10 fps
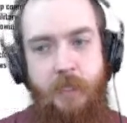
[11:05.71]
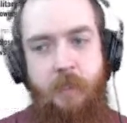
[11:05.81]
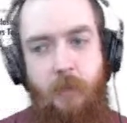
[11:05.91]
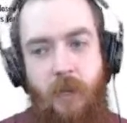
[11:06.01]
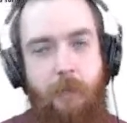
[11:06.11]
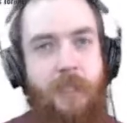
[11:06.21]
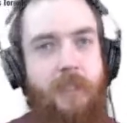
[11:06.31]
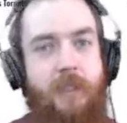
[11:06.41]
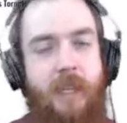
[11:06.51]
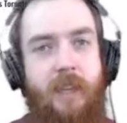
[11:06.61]
So
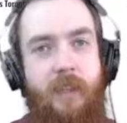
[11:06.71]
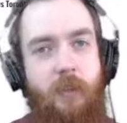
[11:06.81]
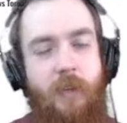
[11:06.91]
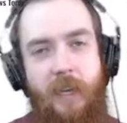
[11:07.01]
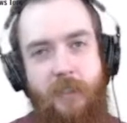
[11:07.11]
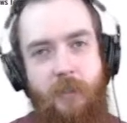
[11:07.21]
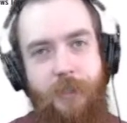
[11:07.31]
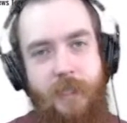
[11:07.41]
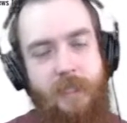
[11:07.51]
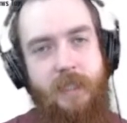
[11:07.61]
economists are saying that you guys are
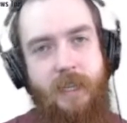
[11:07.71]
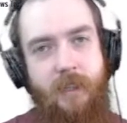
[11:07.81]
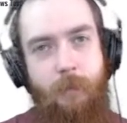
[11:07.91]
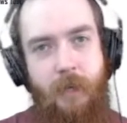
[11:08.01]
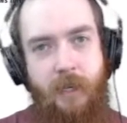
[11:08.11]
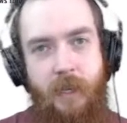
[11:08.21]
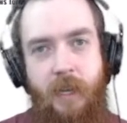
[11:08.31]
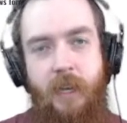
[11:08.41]
just a stick in the mud,